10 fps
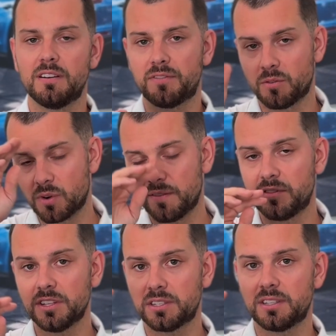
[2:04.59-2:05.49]
if the
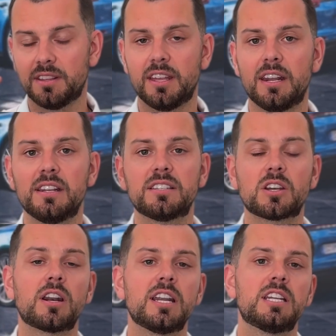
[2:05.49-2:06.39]
roughness, then it's
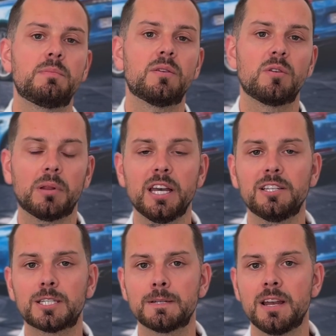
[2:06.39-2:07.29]
going to need to be
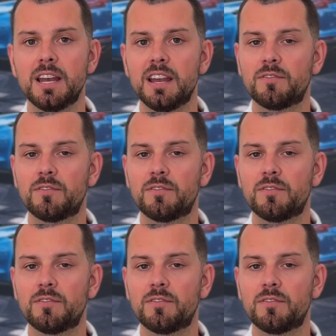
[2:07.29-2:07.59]
replaced. If